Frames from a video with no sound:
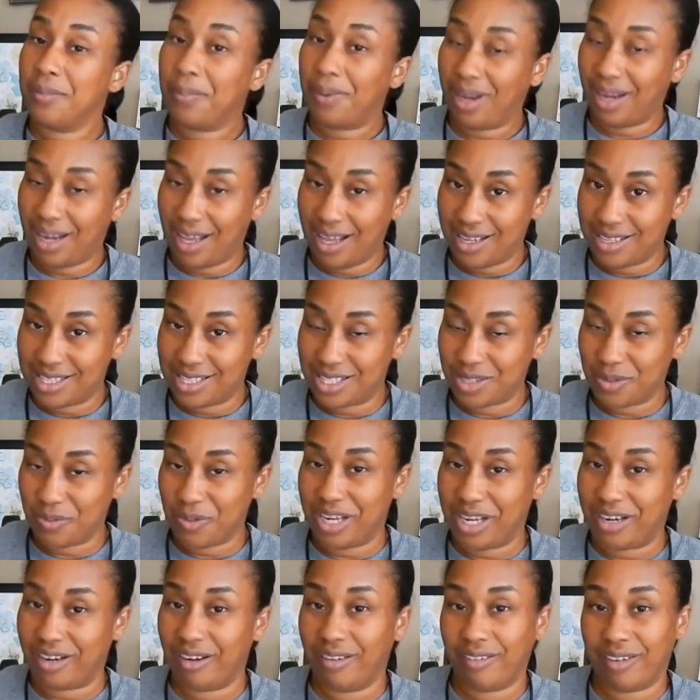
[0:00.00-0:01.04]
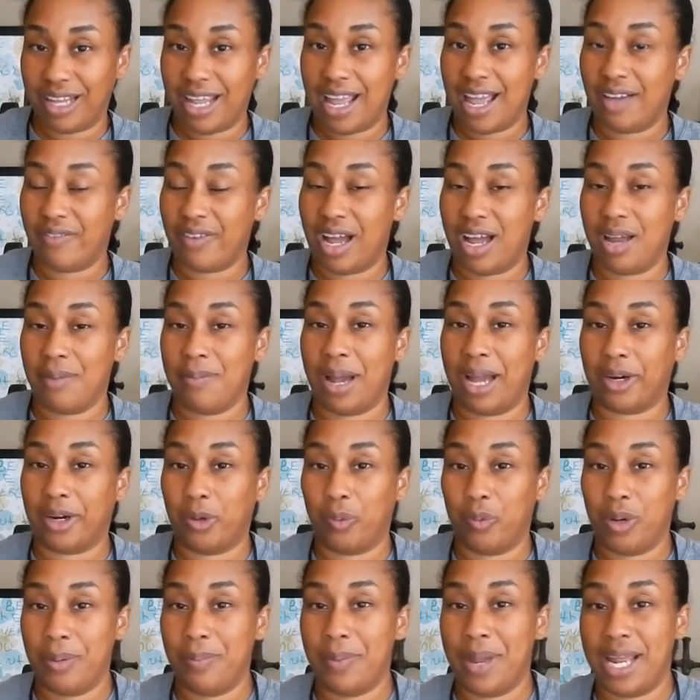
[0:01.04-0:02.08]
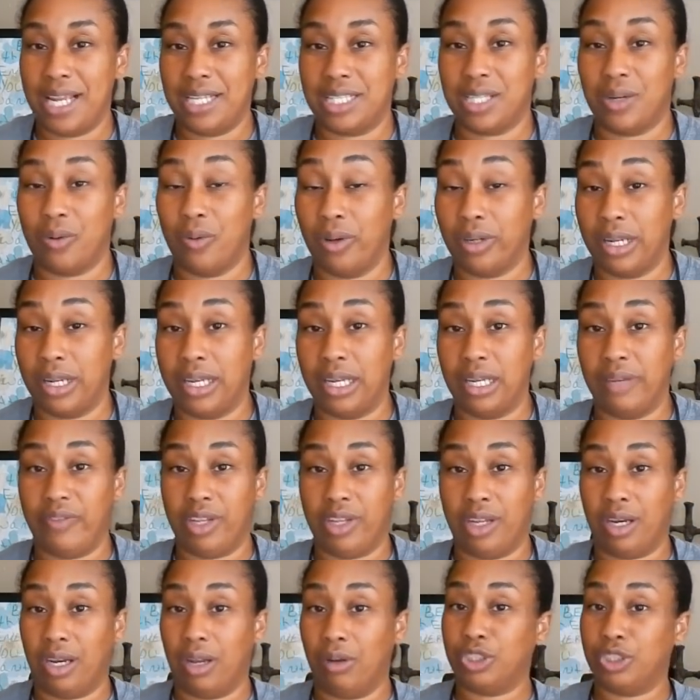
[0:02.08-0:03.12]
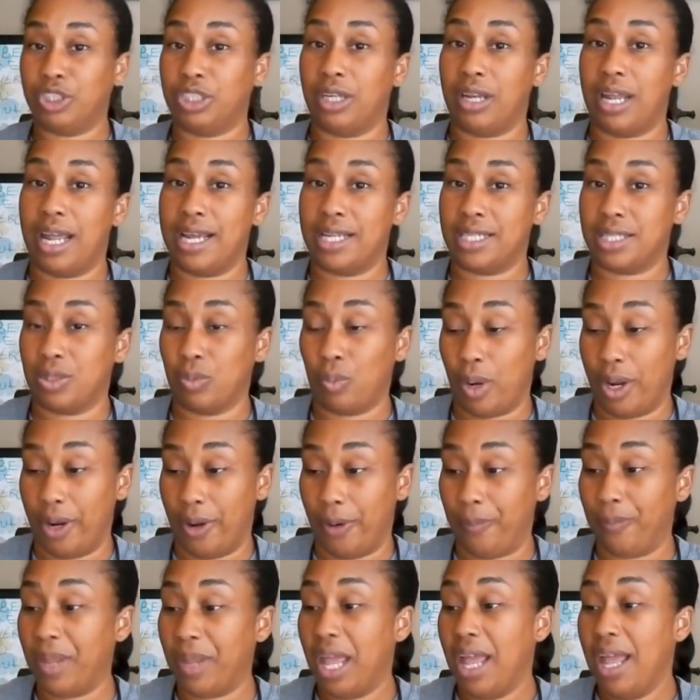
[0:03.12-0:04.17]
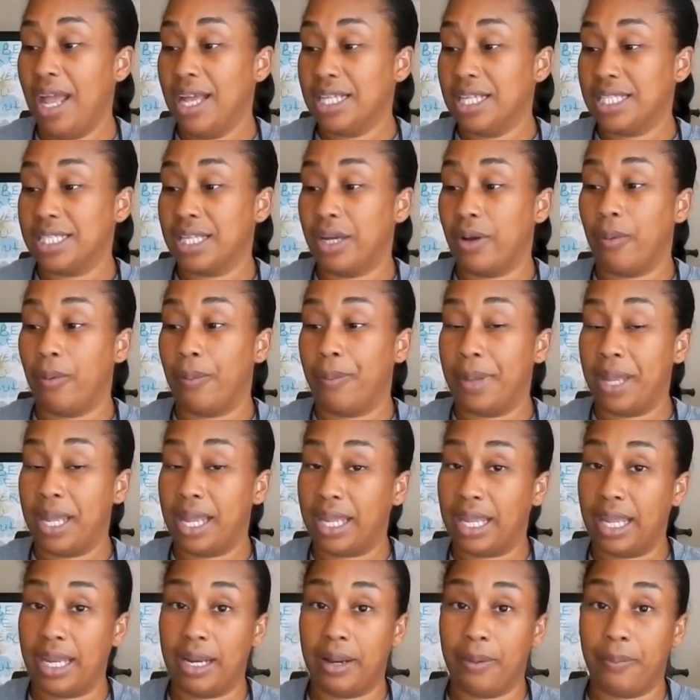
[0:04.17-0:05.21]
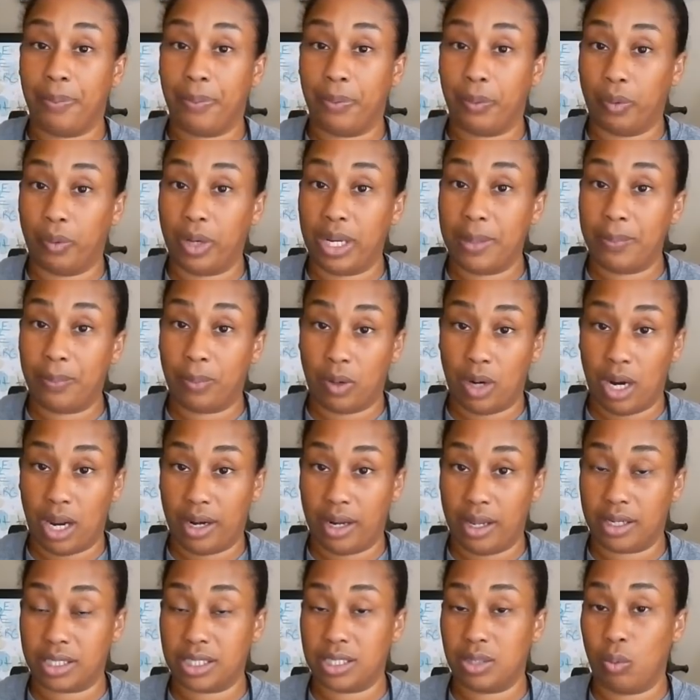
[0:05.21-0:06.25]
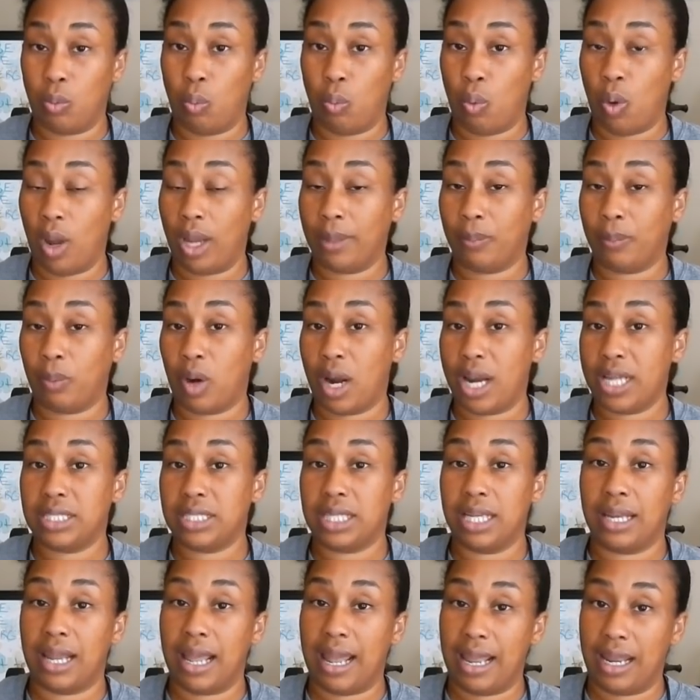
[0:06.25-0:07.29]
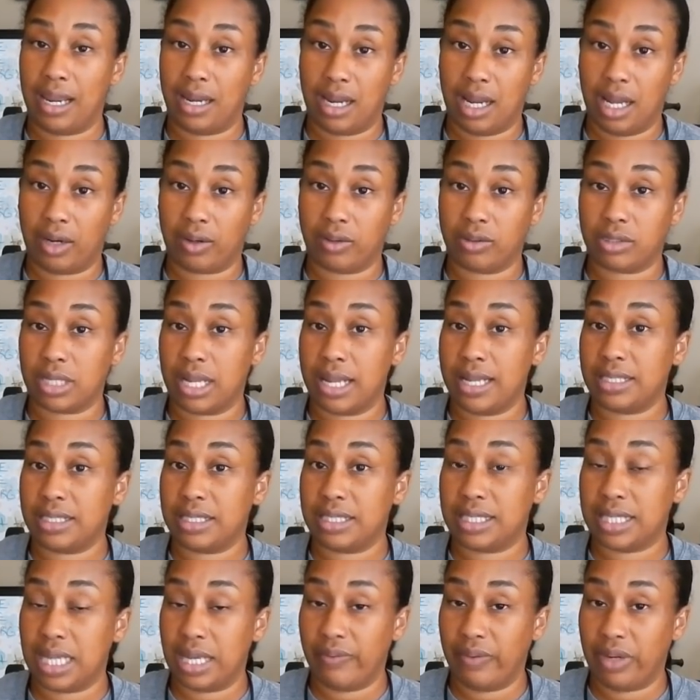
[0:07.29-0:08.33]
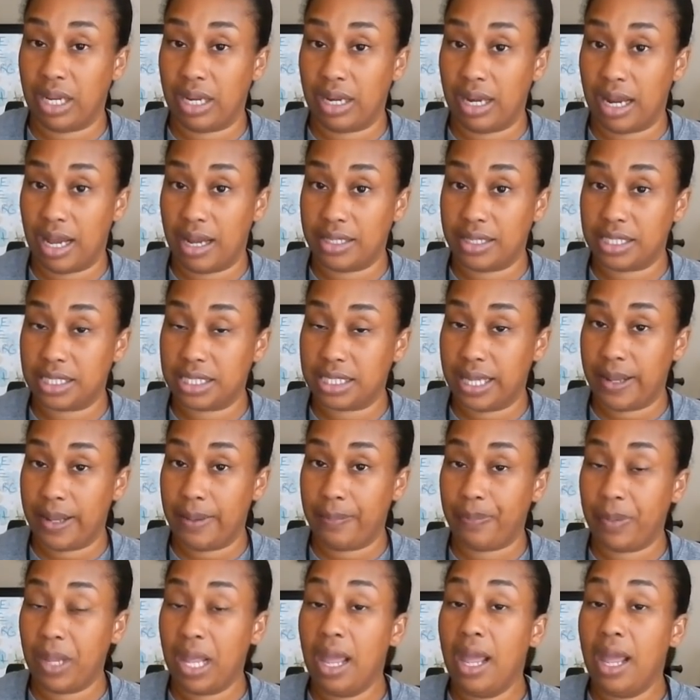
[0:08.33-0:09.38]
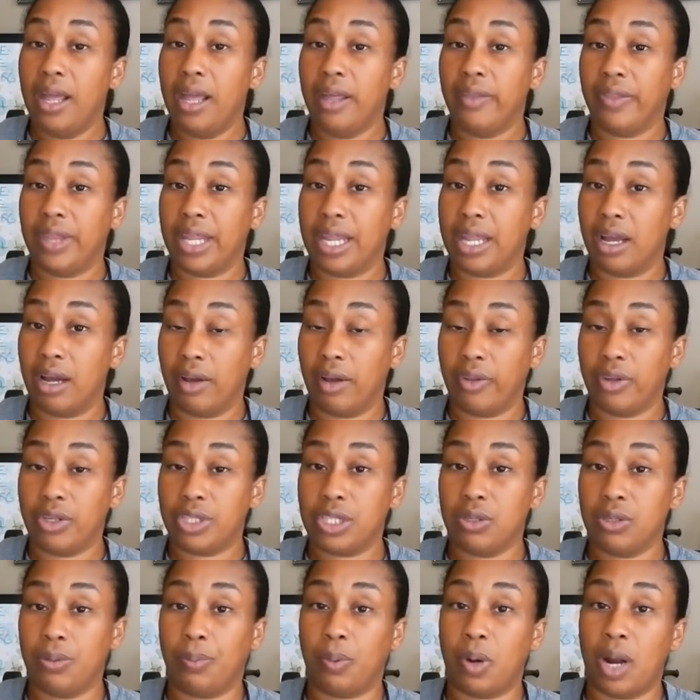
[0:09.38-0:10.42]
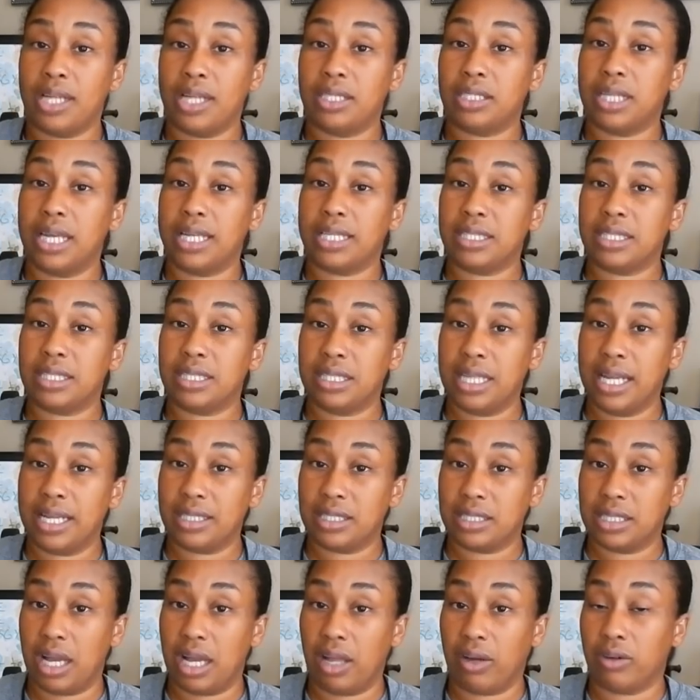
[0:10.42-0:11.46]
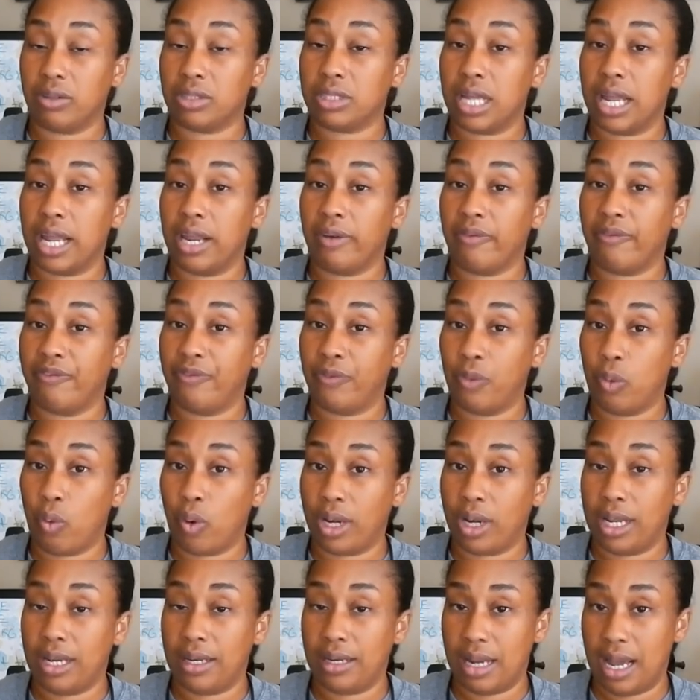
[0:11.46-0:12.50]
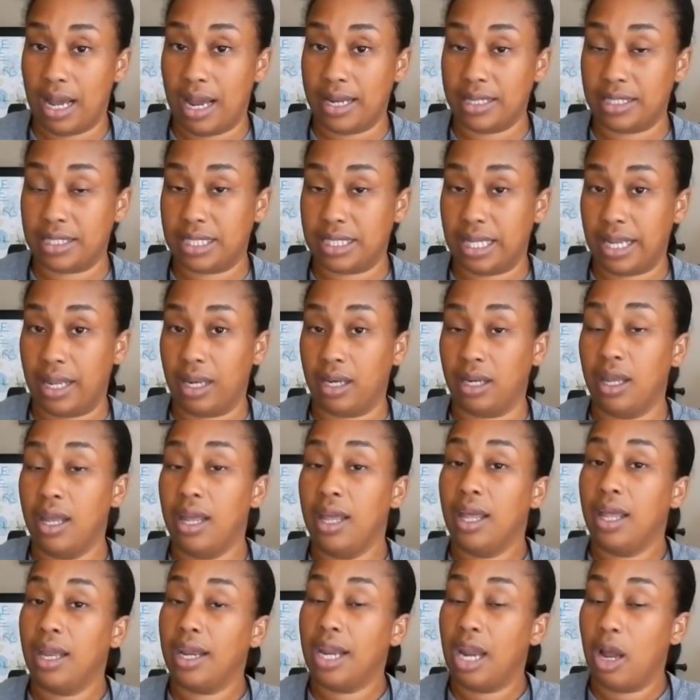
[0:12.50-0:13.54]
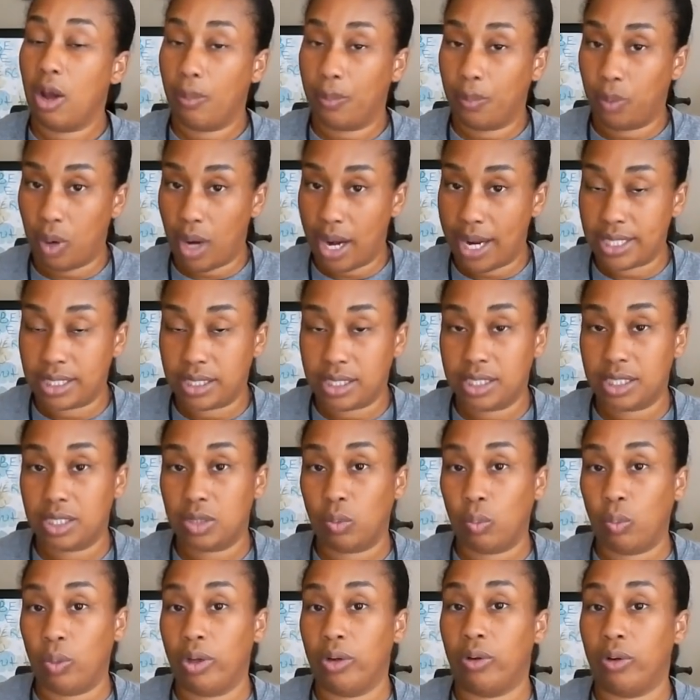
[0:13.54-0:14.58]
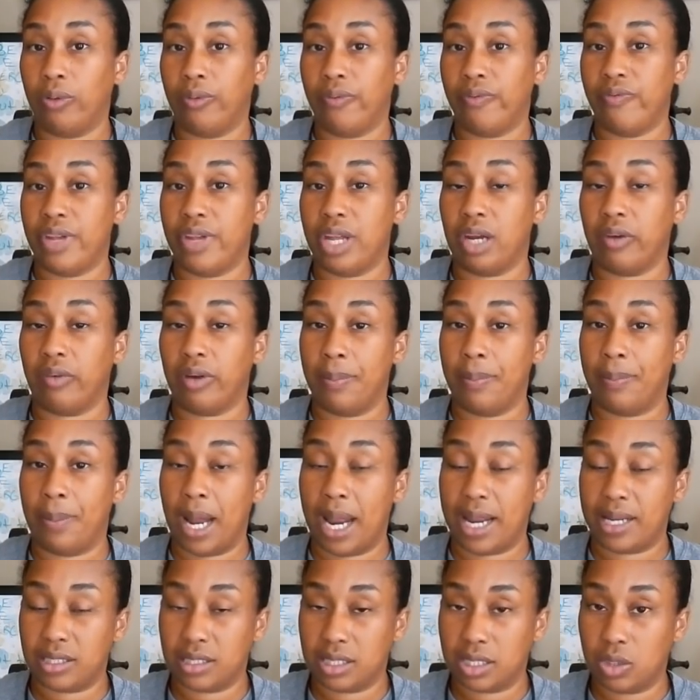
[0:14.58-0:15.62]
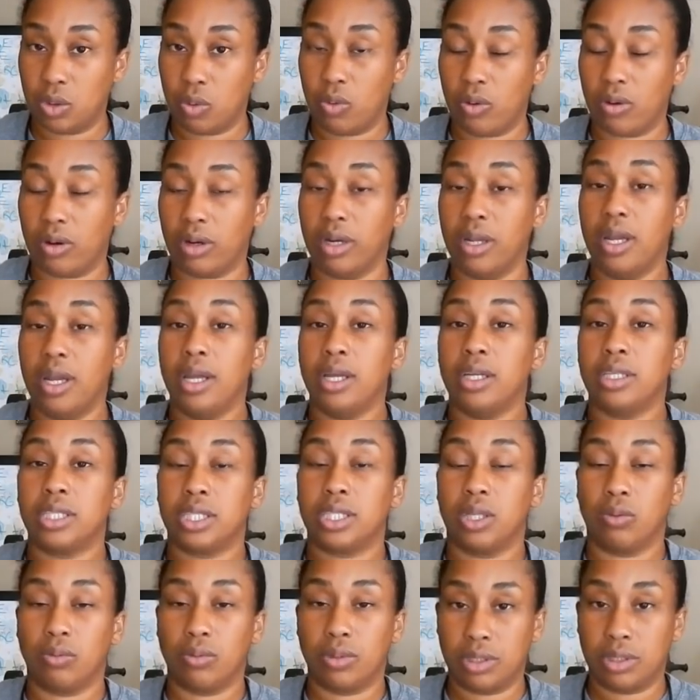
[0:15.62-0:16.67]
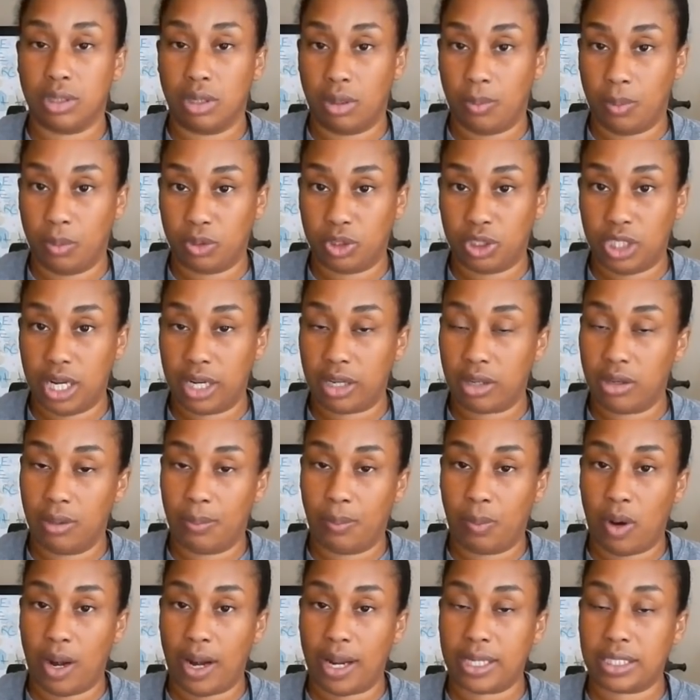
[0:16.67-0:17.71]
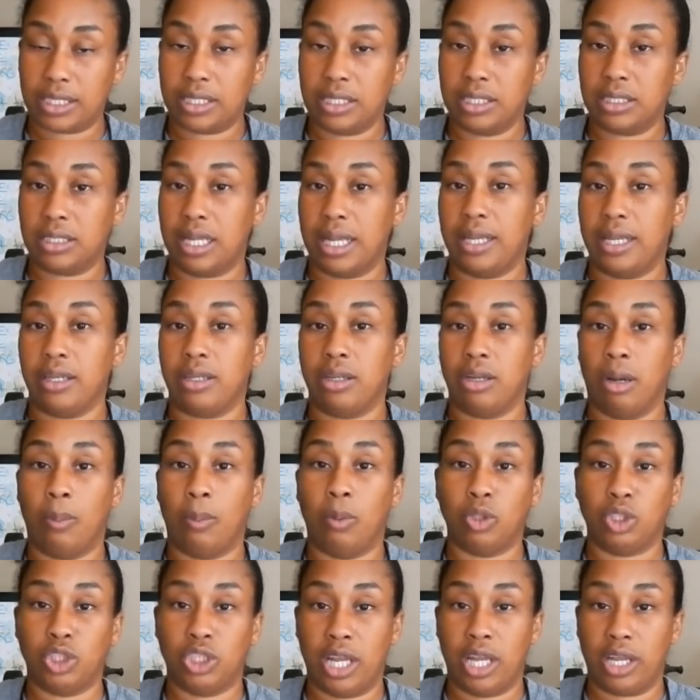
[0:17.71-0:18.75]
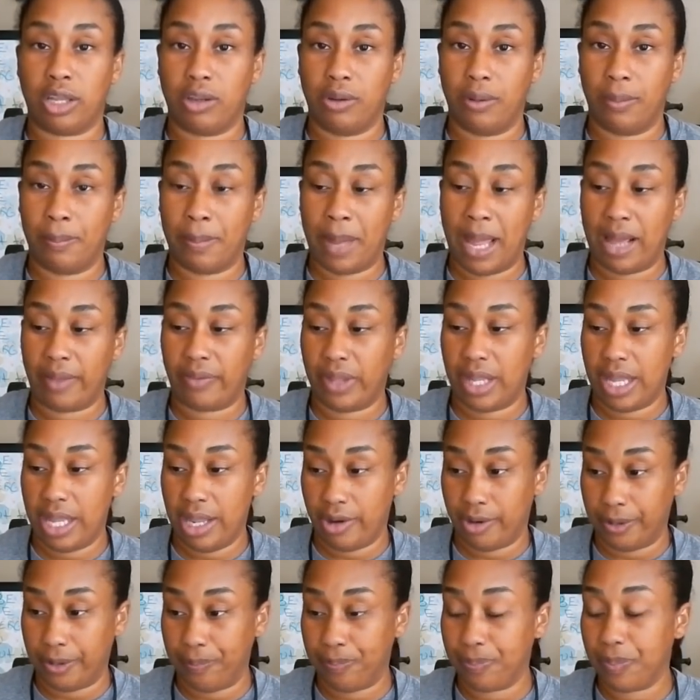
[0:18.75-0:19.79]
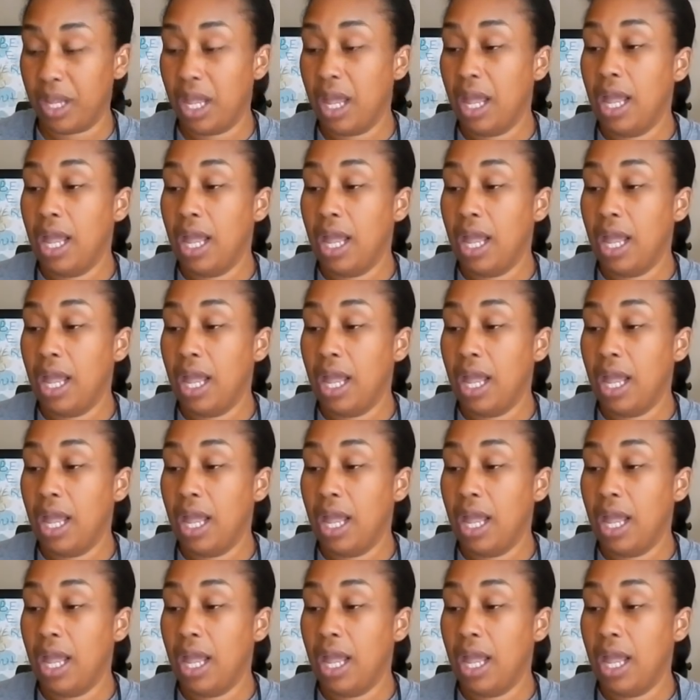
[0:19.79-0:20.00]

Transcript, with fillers: Plus, we currently have Ibotta rebates on the Nivea lotion as well. So picking up three products, one priced at $8.79, the other two priced at $6.49. Now prices will vary by store, so double check your prices and double check your math here.